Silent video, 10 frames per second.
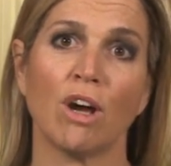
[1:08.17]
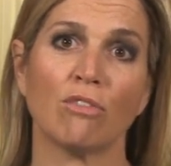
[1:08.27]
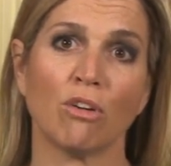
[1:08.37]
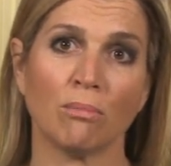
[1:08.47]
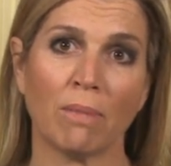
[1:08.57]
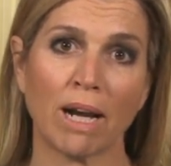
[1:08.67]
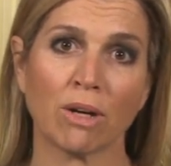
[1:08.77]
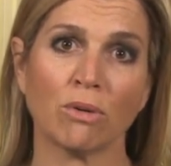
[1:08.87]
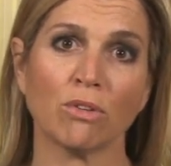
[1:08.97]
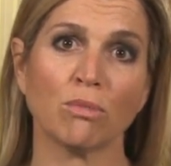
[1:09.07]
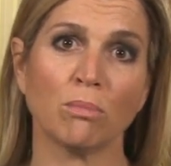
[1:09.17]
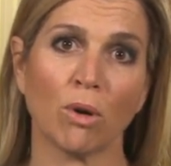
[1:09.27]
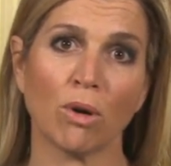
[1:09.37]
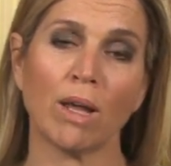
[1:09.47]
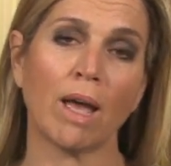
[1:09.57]
for micro,
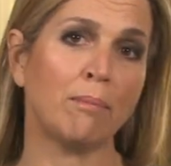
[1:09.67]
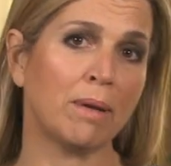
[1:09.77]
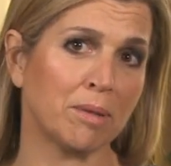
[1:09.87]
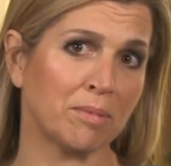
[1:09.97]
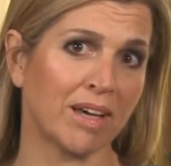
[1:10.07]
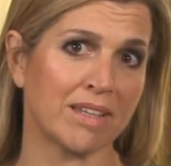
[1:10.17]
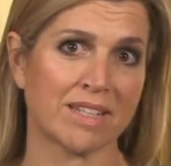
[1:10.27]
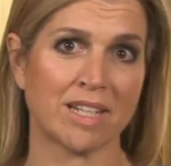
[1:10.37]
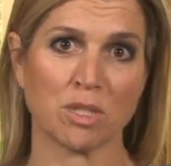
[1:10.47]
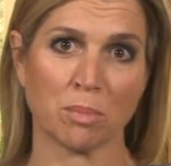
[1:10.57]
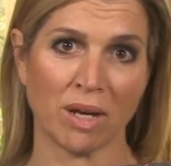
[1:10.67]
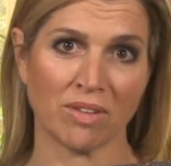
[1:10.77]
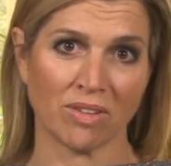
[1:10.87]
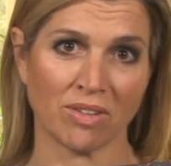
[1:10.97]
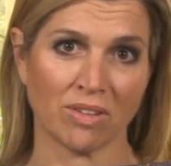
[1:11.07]
small and medium-sized
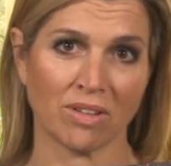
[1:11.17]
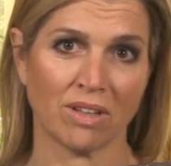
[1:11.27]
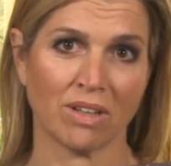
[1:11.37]
enterprises.